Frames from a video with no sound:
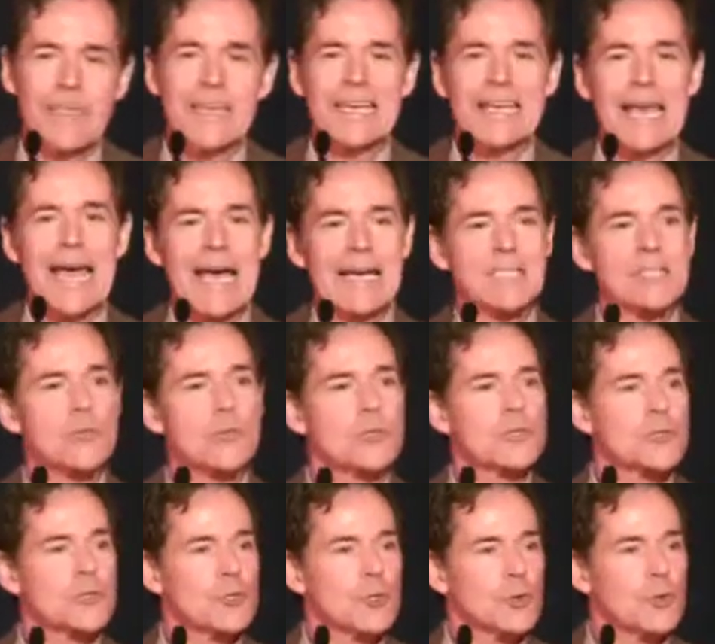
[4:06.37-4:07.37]
It has to
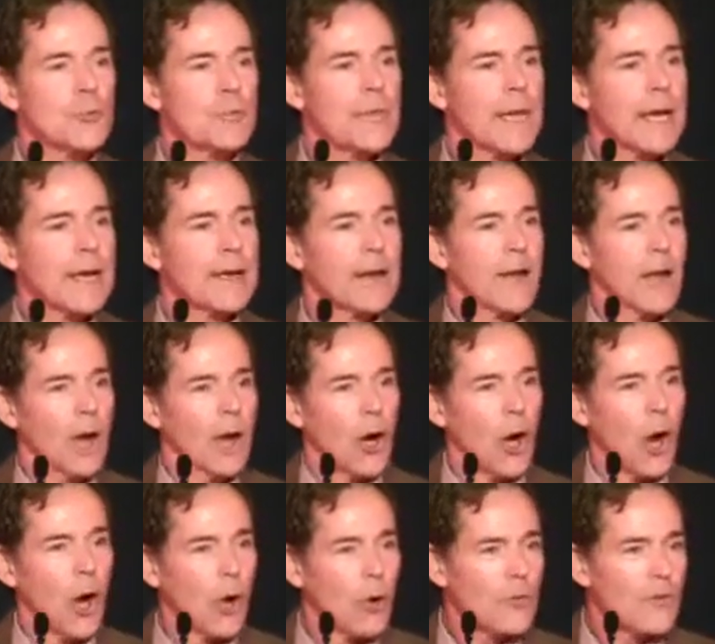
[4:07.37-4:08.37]
assume that
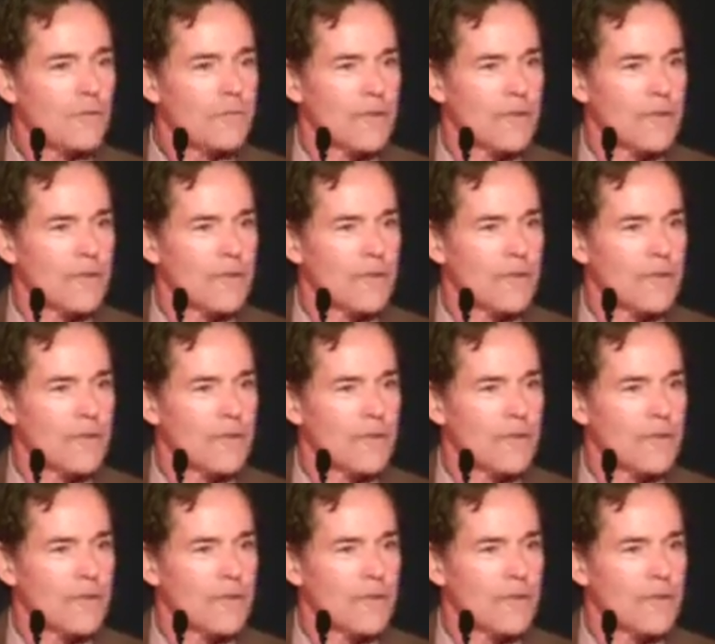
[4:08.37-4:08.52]
all the